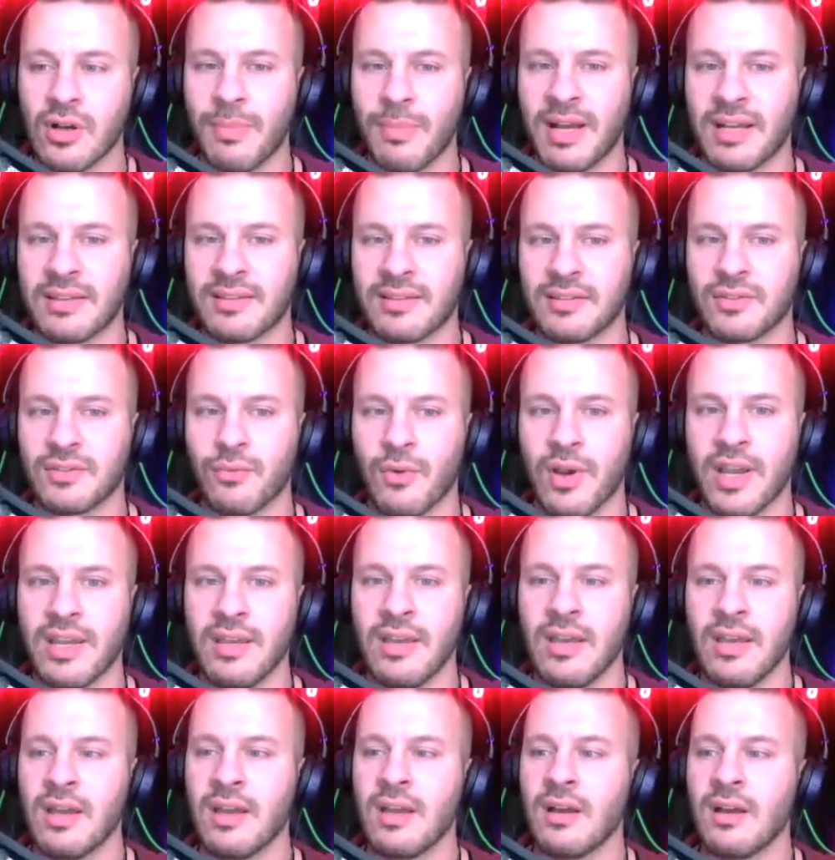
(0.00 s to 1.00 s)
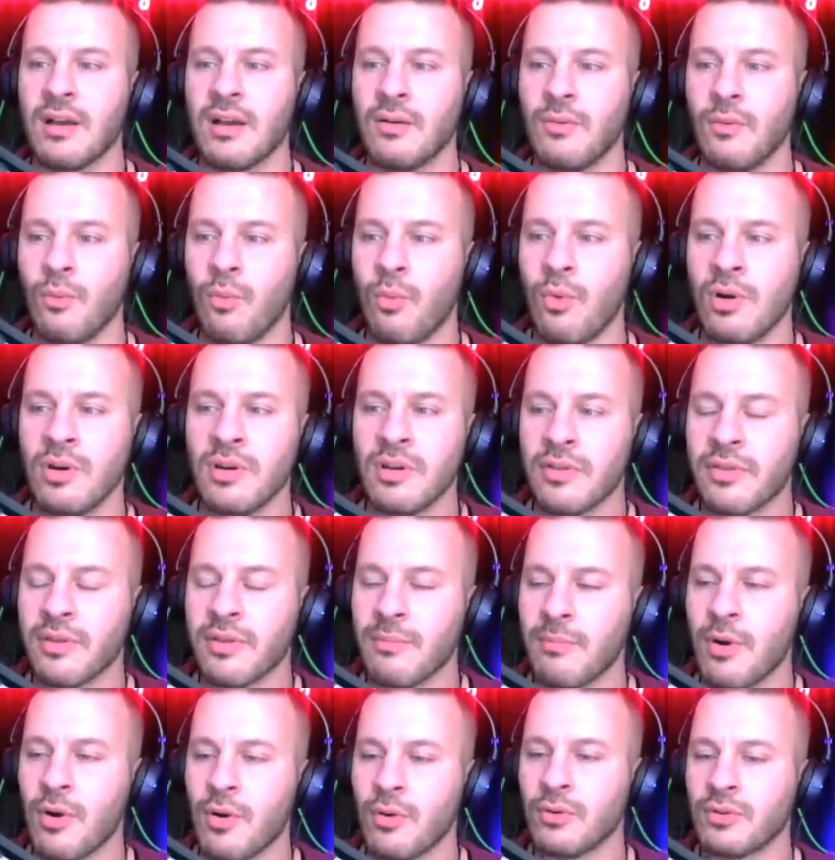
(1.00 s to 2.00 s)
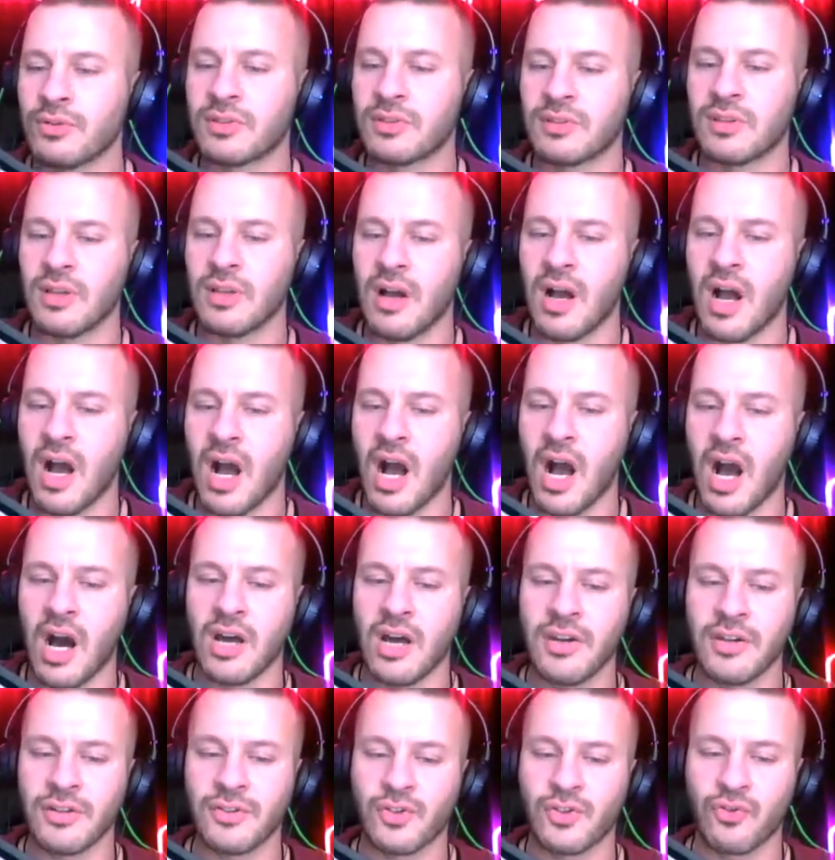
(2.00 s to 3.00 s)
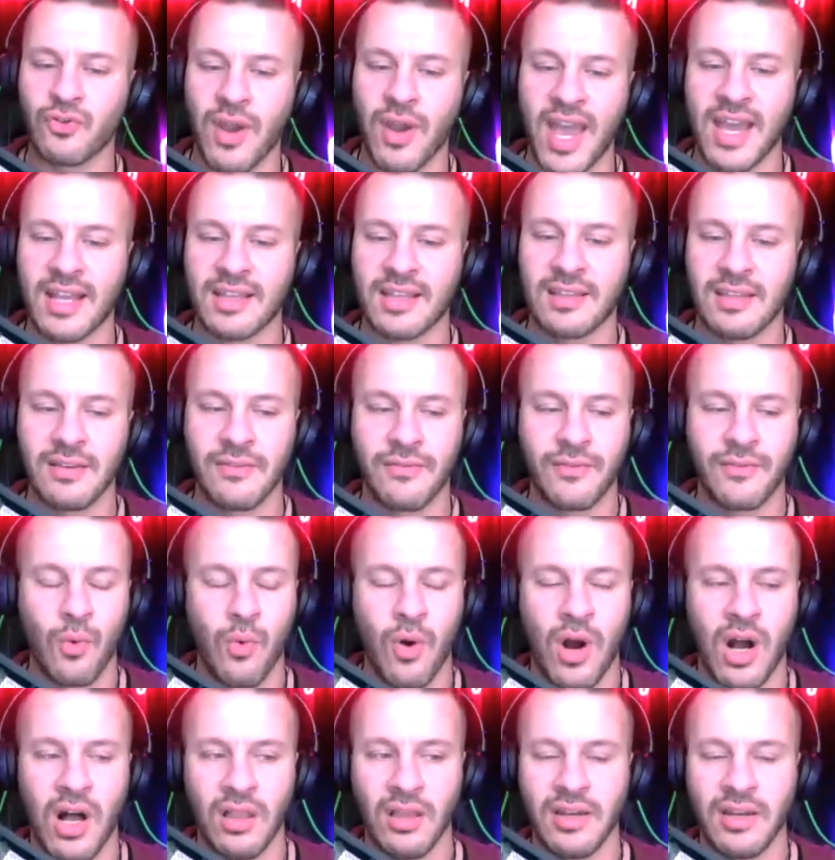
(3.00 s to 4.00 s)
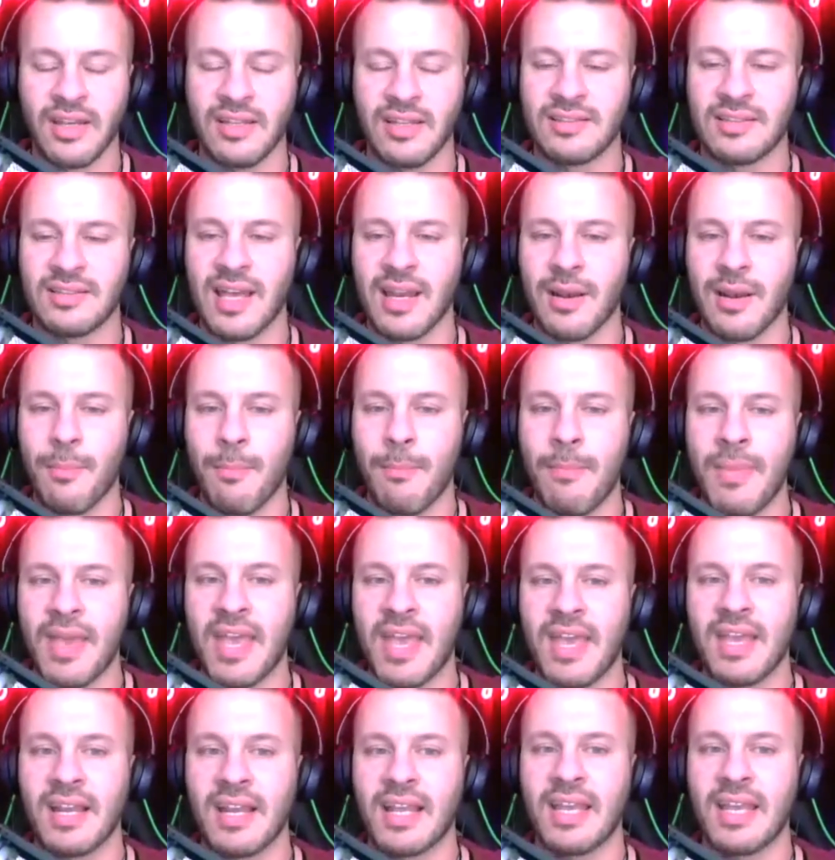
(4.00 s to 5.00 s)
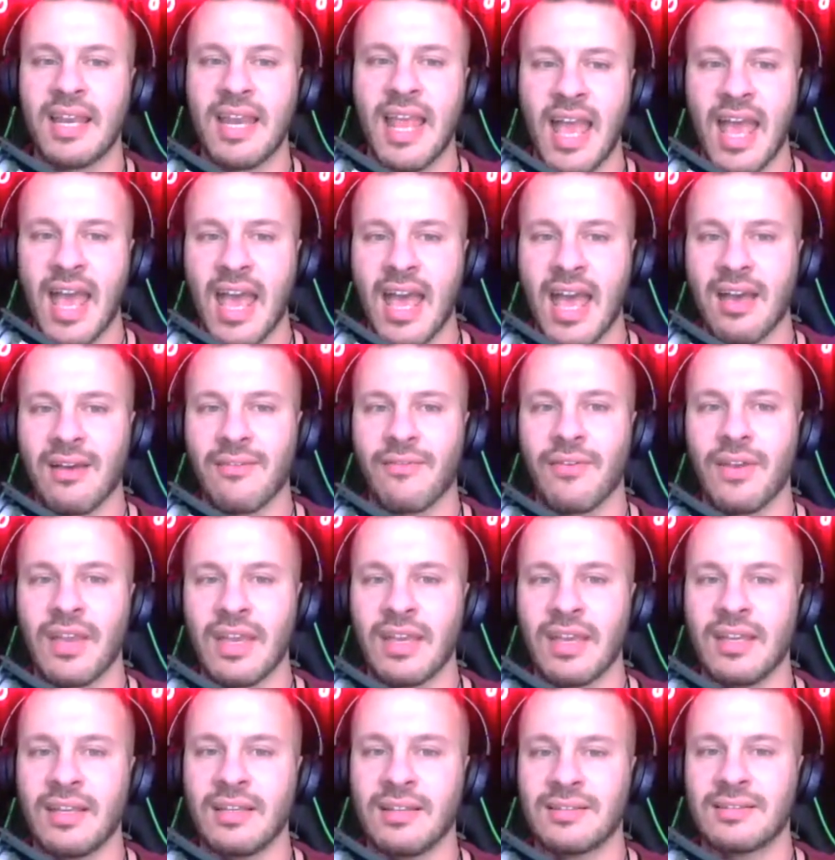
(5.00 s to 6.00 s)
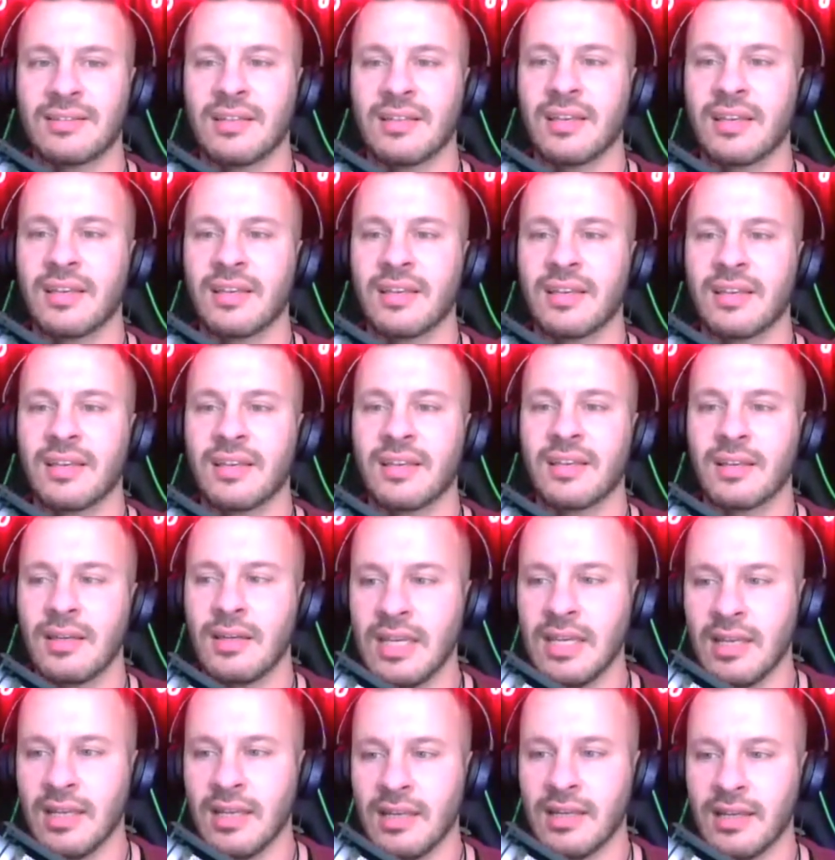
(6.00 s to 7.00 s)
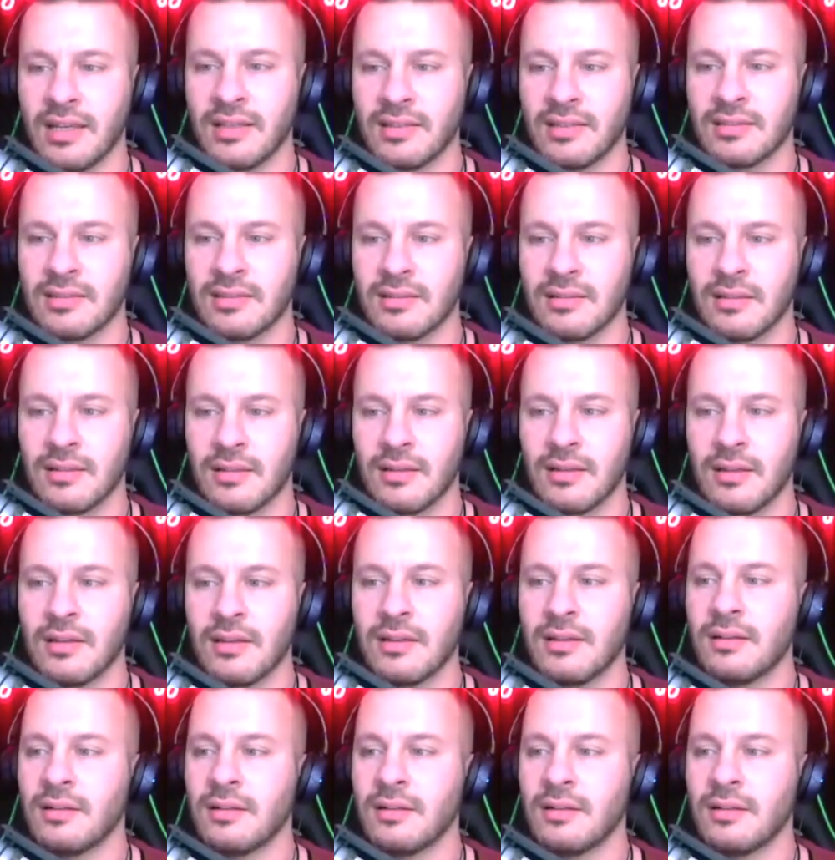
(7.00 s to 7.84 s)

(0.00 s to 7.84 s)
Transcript: about this, right? One of the most unattractive qualities that a man can have is neediness,